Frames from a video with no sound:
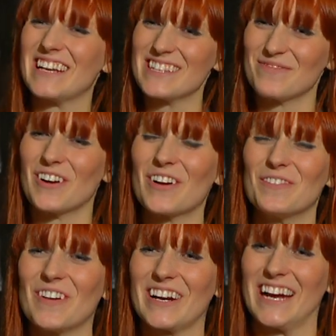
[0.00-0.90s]
be nice, more
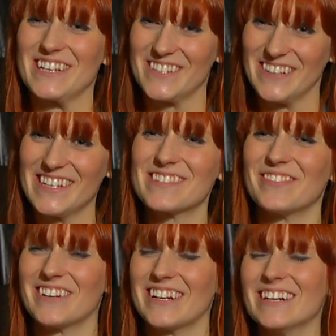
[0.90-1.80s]
more countries,
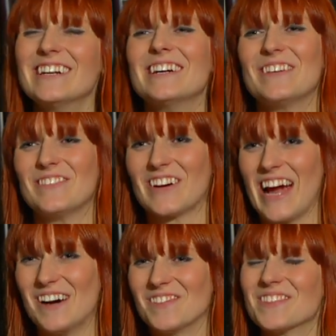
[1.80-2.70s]
more more
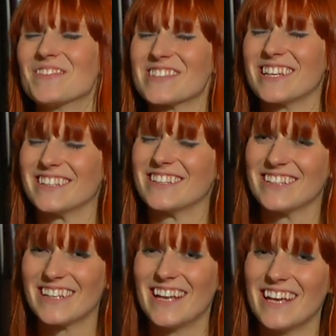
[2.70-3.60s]
albums, and
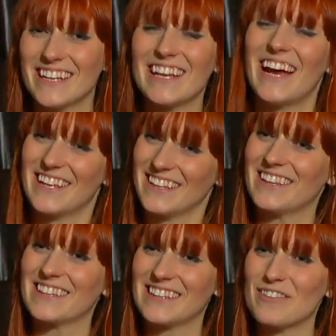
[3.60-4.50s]
yeah,
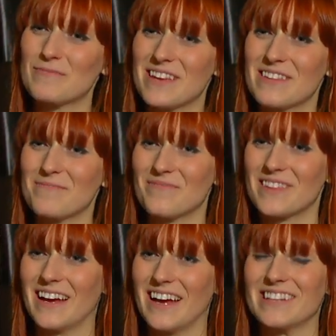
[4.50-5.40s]
I think that would be the,
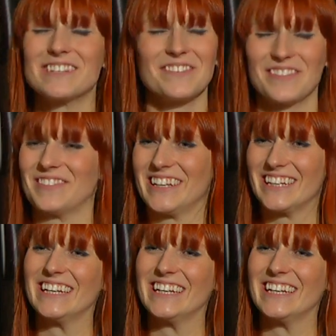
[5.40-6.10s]
the ideal for me.